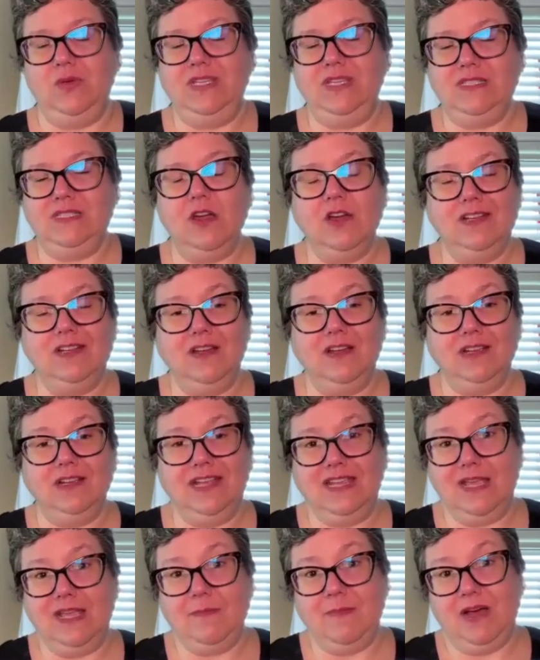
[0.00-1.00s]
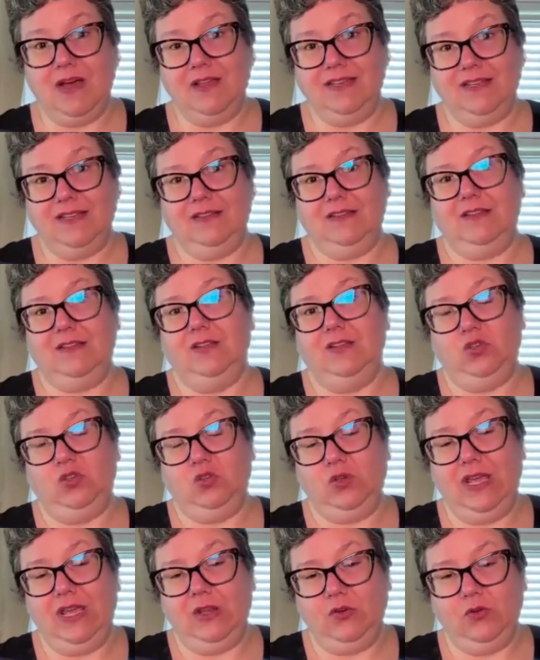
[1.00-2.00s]
So we start talking about it
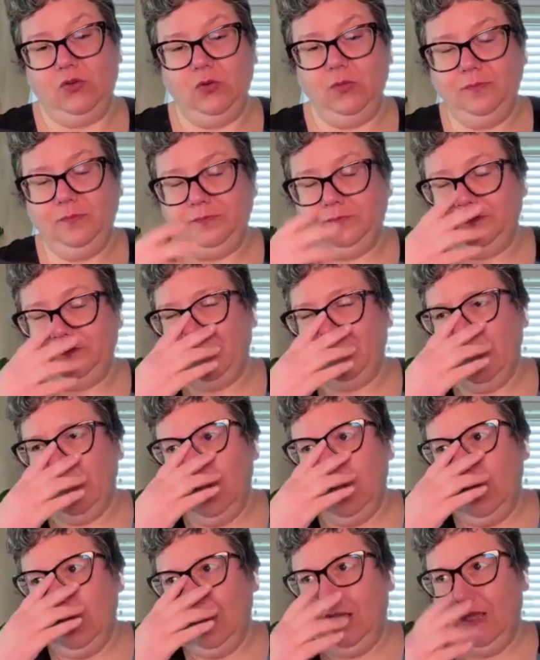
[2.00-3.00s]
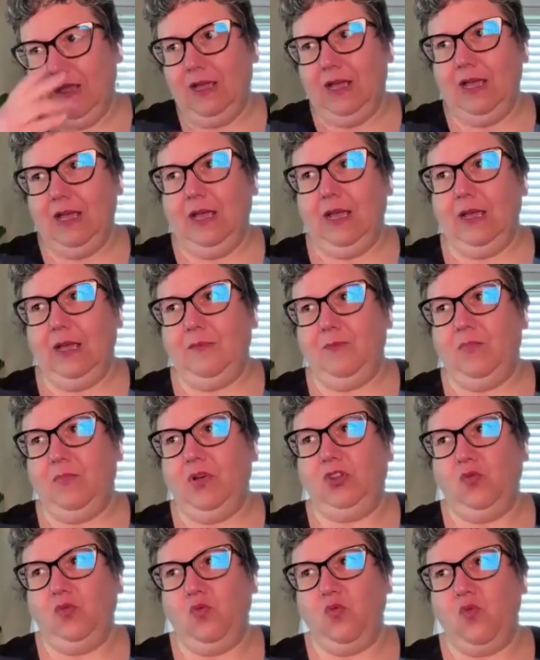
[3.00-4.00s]
together.
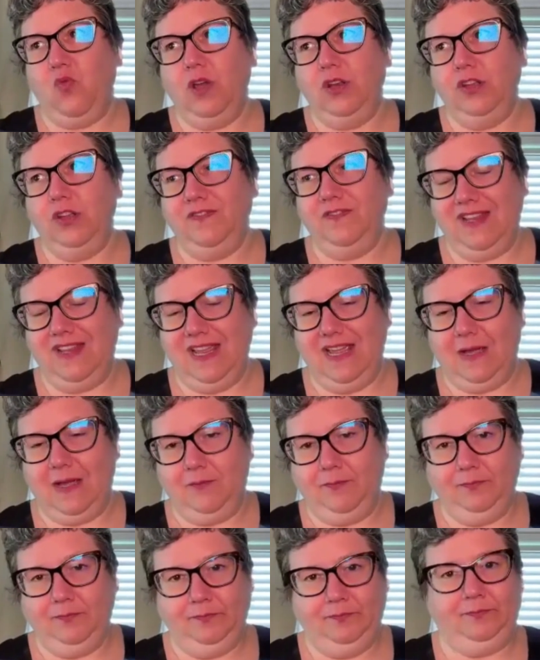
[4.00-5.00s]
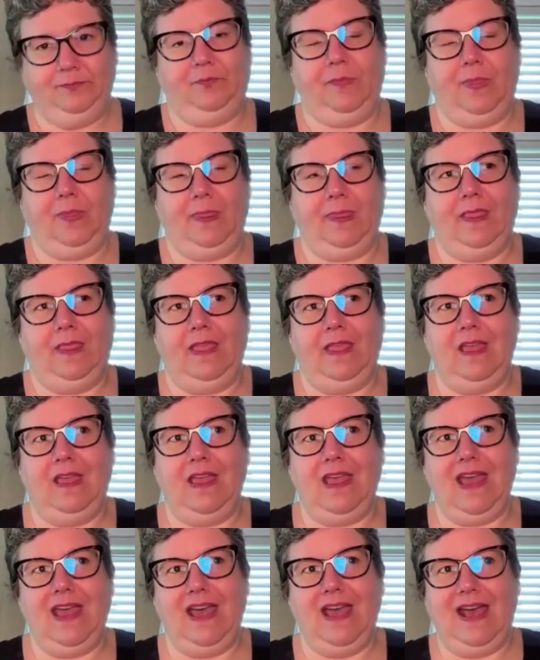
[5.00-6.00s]
But one of them,
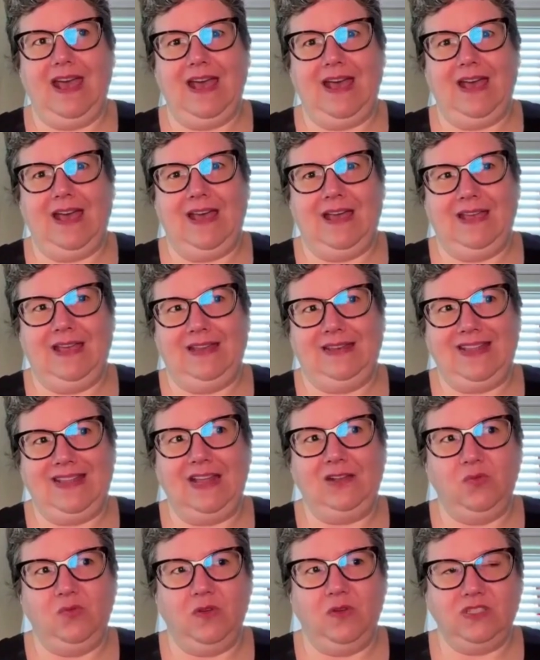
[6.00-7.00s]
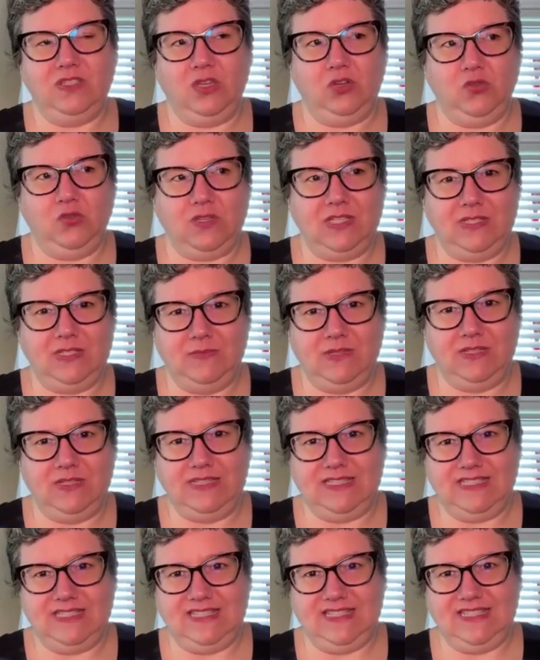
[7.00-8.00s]
that was a
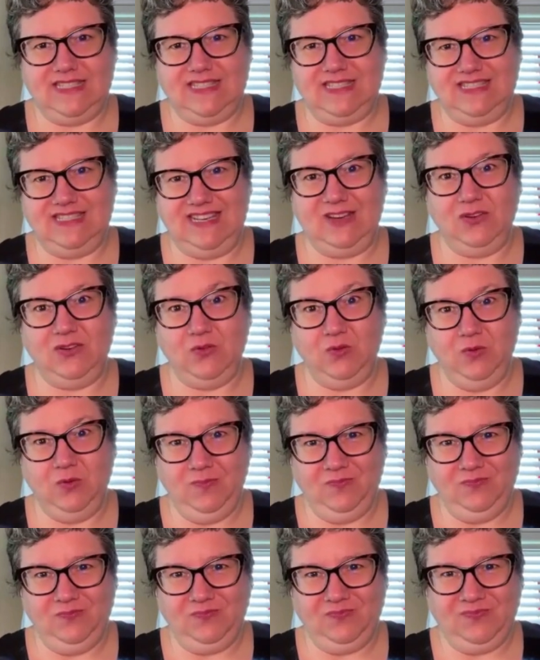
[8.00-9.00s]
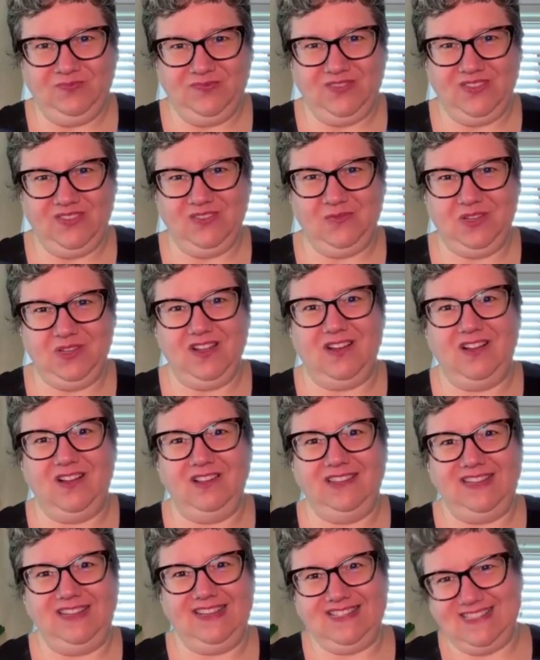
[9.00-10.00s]
Christmas dinner
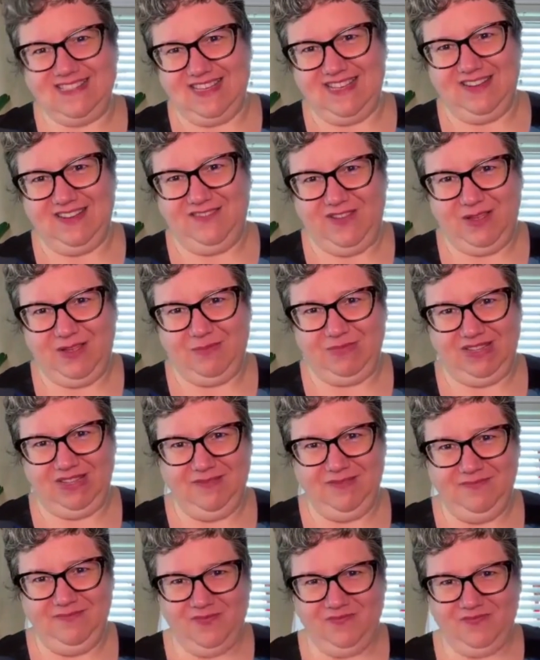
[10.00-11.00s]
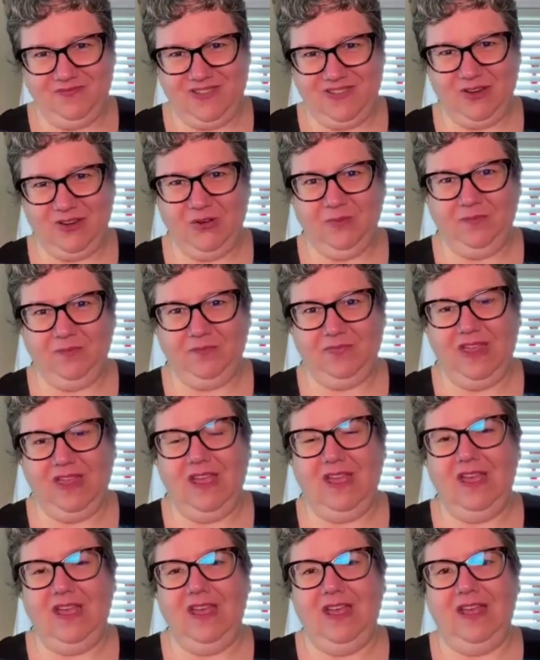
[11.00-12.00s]
with all the extended family there,
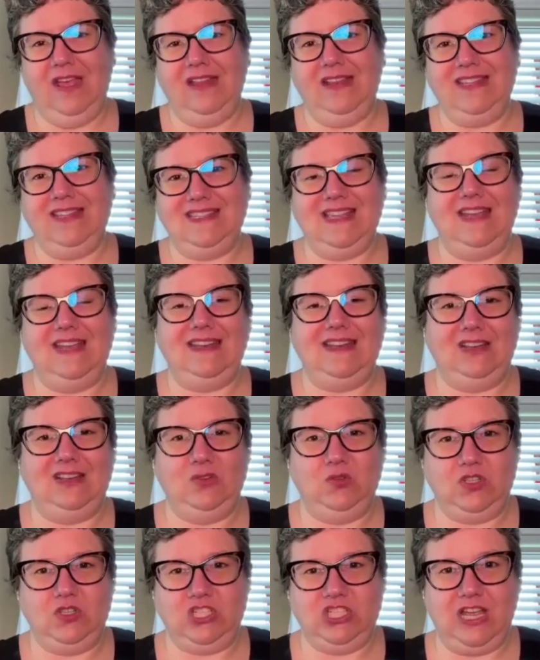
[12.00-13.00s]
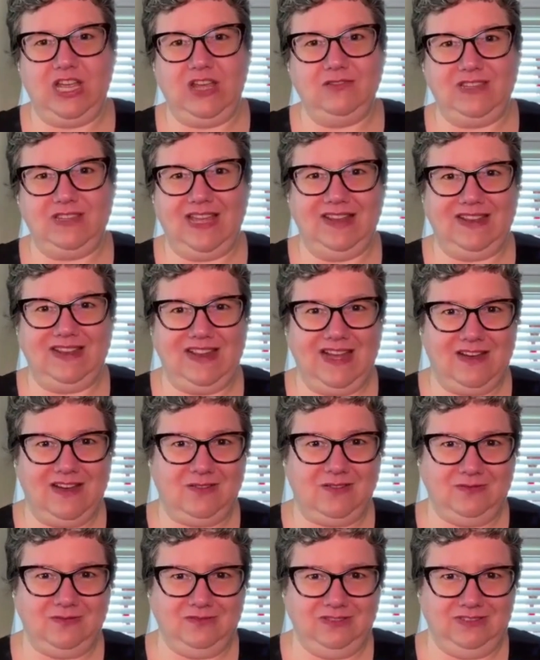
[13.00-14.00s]
decided to shout that
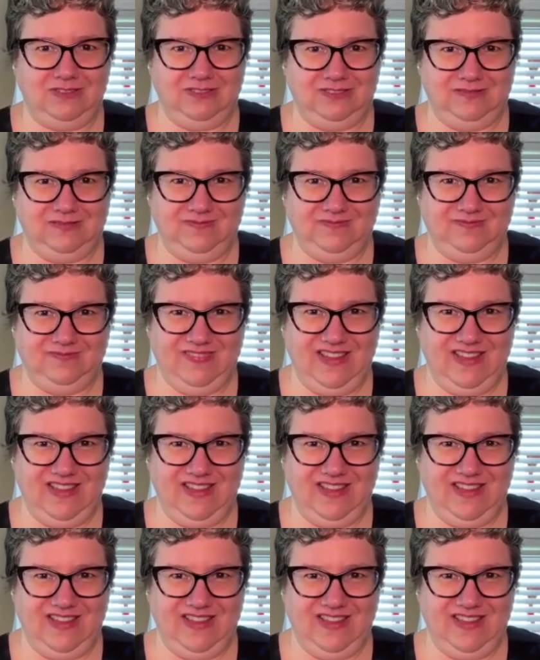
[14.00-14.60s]
out